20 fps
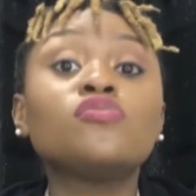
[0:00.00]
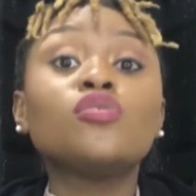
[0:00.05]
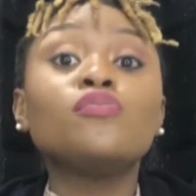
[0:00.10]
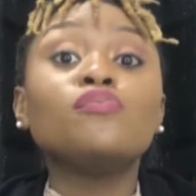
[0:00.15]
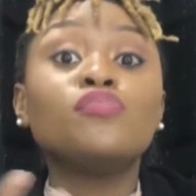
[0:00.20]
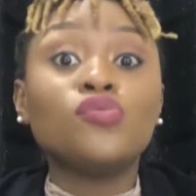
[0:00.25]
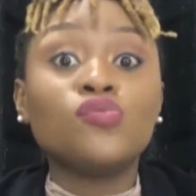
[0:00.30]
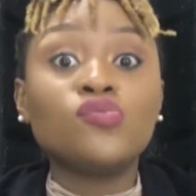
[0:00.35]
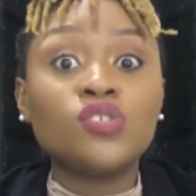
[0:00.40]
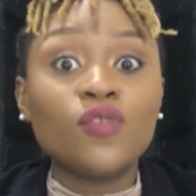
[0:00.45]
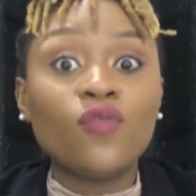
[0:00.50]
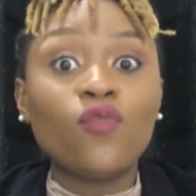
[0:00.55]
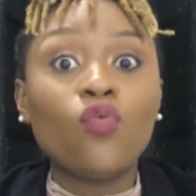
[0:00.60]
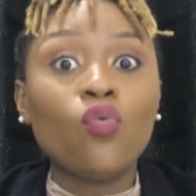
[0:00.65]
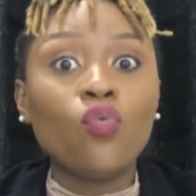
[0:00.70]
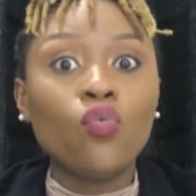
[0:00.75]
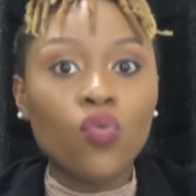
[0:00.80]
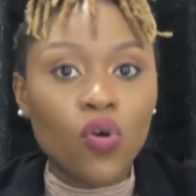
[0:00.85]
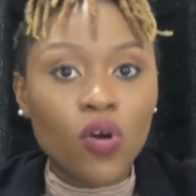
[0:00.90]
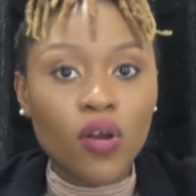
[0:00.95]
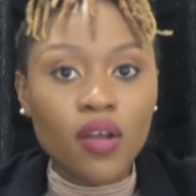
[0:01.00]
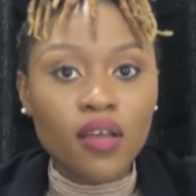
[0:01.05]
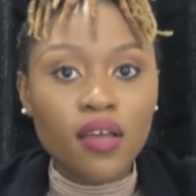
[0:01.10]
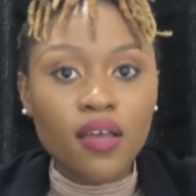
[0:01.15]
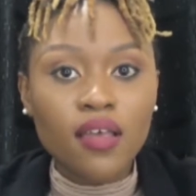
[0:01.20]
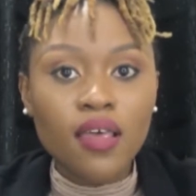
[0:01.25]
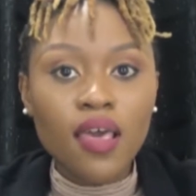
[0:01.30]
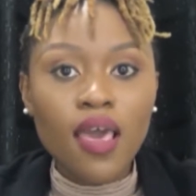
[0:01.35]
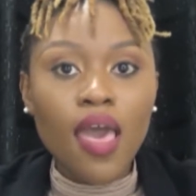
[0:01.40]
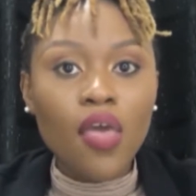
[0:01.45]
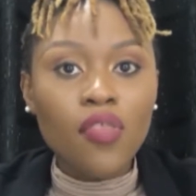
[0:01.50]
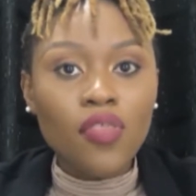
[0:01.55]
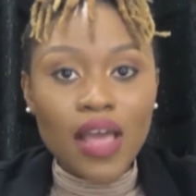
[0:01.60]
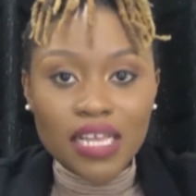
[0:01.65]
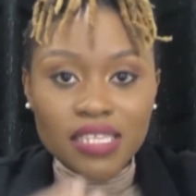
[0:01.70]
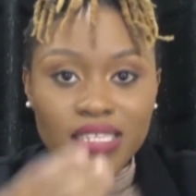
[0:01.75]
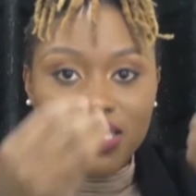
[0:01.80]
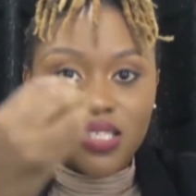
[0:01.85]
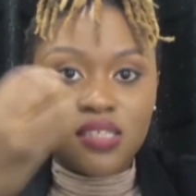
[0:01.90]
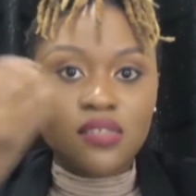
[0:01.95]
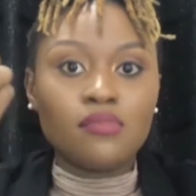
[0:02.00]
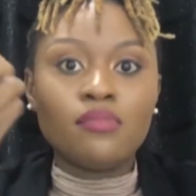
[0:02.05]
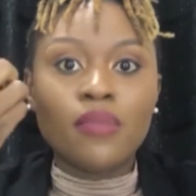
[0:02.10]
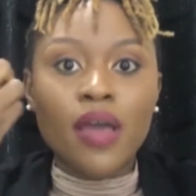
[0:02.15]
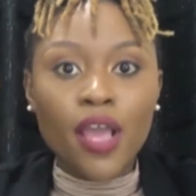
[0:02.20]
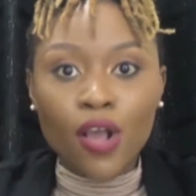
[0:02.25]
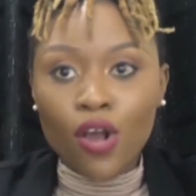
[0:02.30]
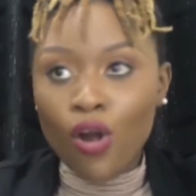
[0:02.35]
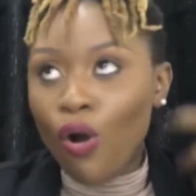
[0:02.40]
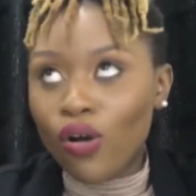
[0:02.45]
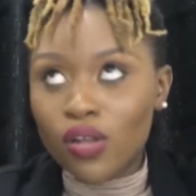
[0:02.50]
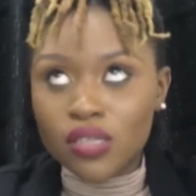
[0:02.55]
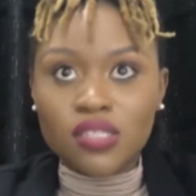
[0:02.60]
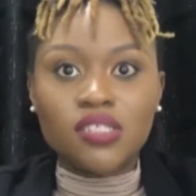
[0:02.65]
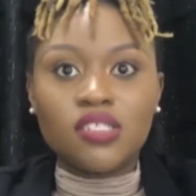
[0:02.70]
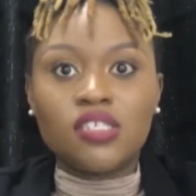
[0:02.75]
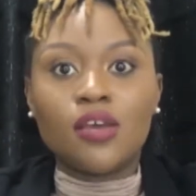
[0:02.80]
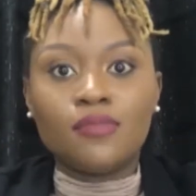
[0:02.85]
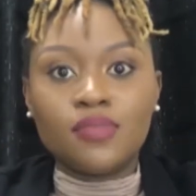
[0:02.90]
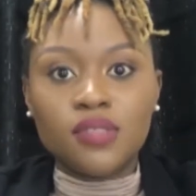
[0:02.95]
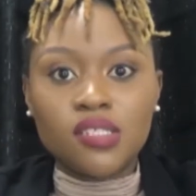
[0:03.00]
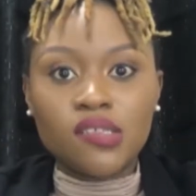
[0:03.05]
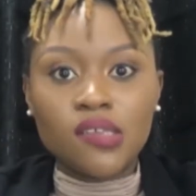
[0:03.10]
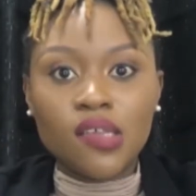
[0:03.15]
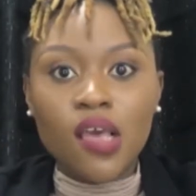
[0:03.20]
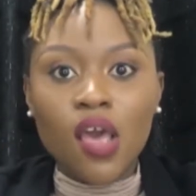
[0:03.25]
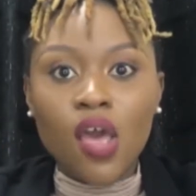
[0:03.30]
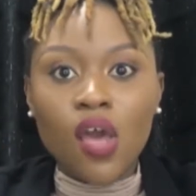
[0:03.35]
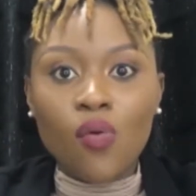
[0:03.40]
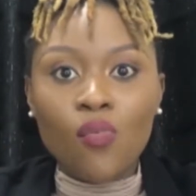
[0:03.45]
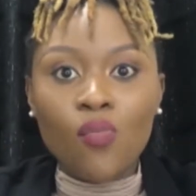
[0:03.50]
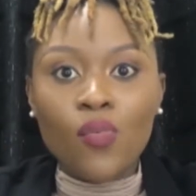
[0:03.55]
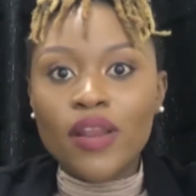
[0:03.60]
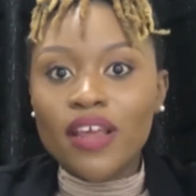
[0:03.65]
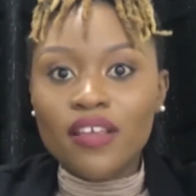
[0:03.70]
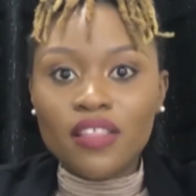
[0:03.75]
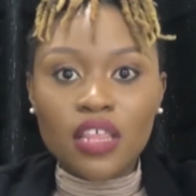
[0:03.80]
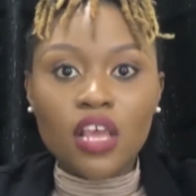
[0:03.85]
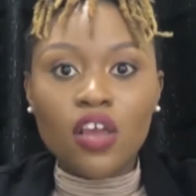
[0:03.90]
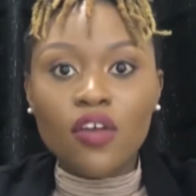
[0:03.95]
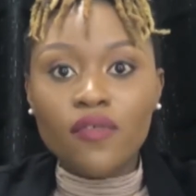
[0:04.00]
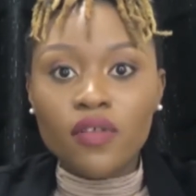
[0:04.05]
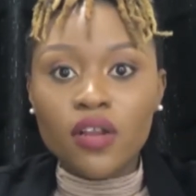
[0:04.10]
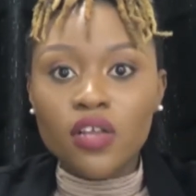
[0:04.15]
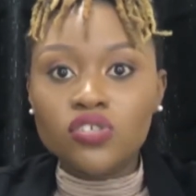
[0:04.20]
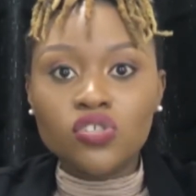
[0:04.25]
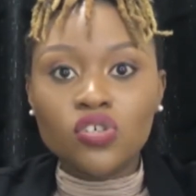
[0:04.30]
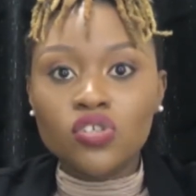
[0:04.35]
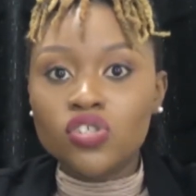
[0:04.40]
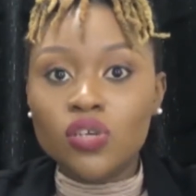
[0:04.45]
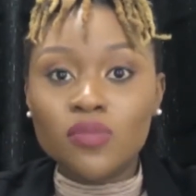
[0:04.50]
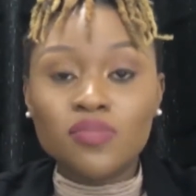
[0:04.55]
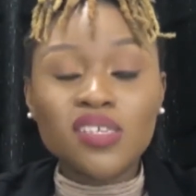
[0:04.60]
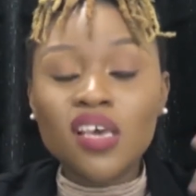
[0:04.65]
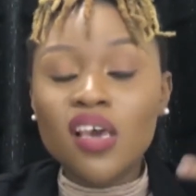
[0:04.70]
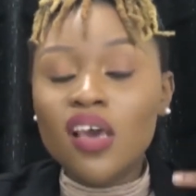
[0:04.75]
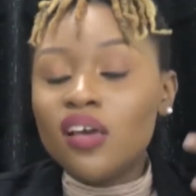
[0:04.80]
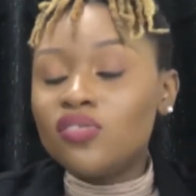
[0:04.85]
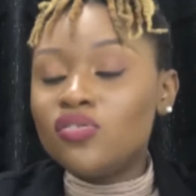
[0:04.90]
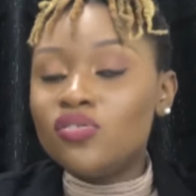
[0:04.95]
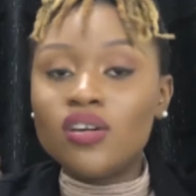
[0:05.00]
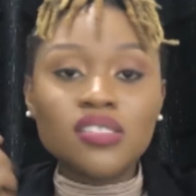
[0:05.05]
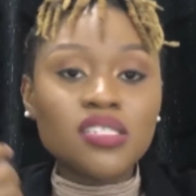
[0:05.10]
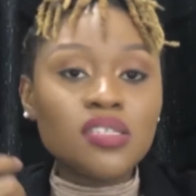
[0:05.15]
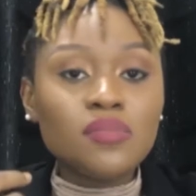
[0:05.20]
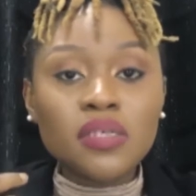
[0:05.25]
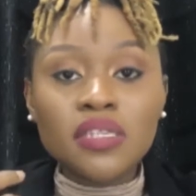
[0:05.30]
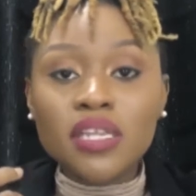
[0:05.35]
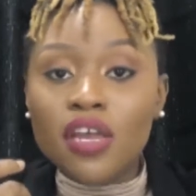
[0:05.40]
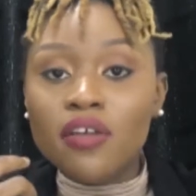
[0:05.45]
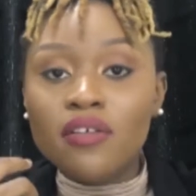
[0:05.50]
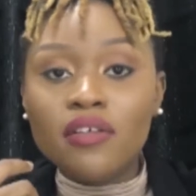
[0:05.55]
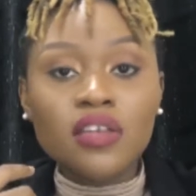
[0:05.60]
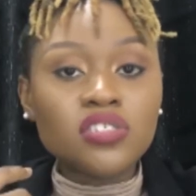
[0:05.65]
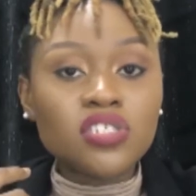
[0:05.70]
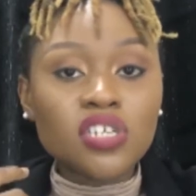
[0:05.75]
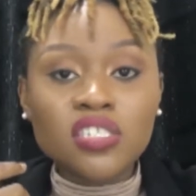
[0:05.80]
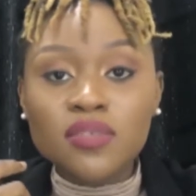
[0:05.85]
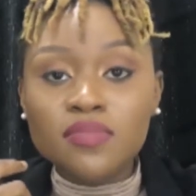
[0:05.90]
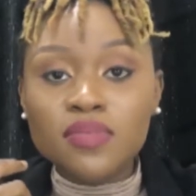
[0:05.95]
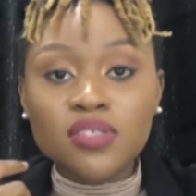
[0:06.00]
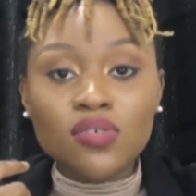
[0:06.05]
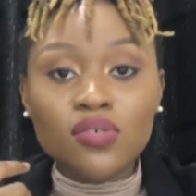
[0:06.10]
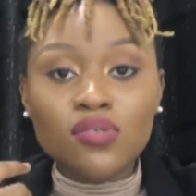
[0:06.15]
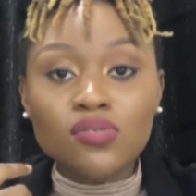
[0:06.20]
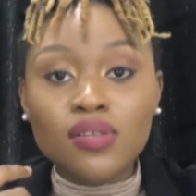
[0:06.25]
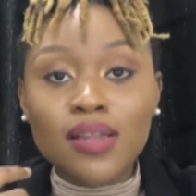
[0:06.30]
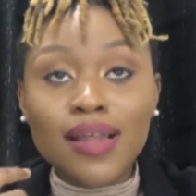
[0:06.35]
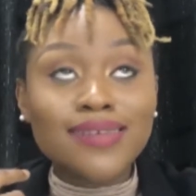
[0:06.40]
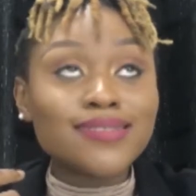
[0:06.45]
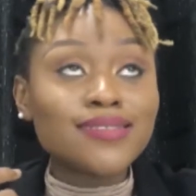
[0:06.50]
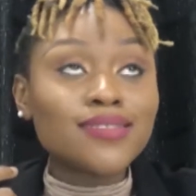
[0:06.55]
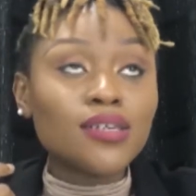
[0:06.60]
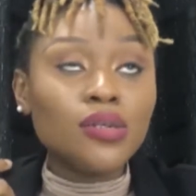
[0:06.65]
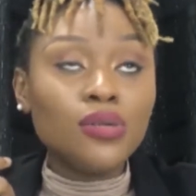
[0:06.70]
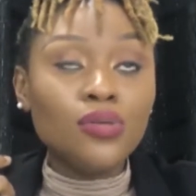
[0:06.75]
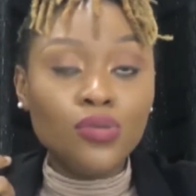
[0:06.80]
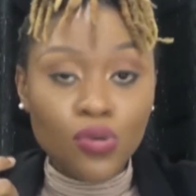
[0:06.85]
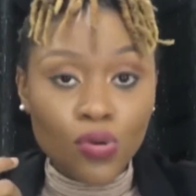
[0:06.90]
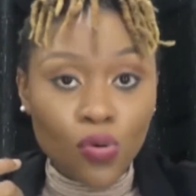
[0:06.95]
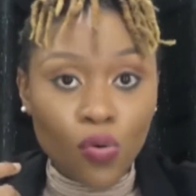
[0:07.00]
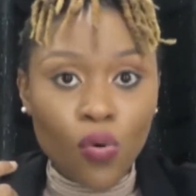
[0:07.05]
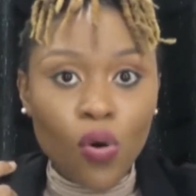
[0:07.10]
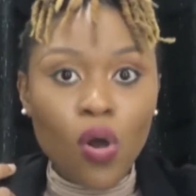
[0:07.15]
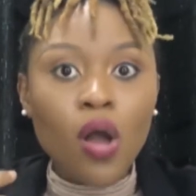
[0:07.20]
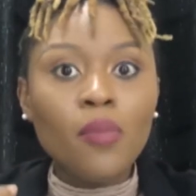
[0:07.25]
beautiful work. That's my concept when I think of relationships. Does it mean that a relationship is going to last? No.